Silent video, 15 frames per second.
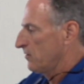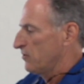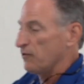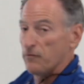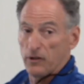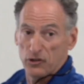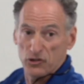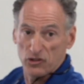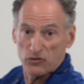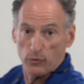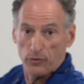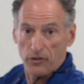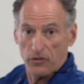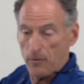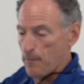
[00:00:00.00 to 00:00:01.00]
divisions
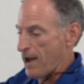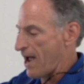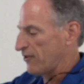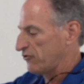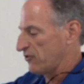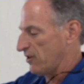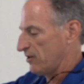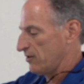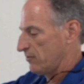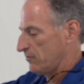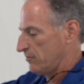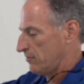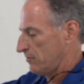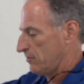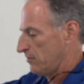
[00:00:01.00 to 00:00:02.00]
within the basket.
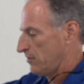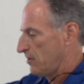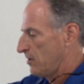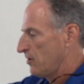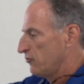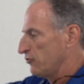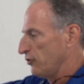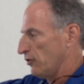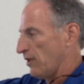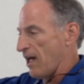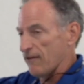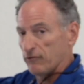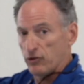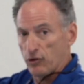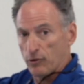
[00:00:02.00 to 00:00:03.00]
So
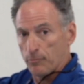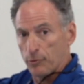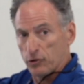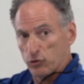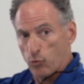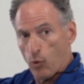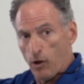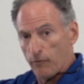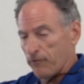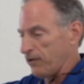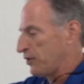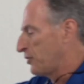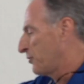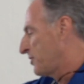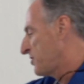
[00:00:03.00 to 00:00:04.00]
you can put 12
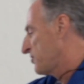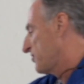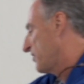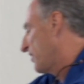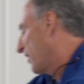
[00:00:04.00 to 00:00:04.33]
figurines in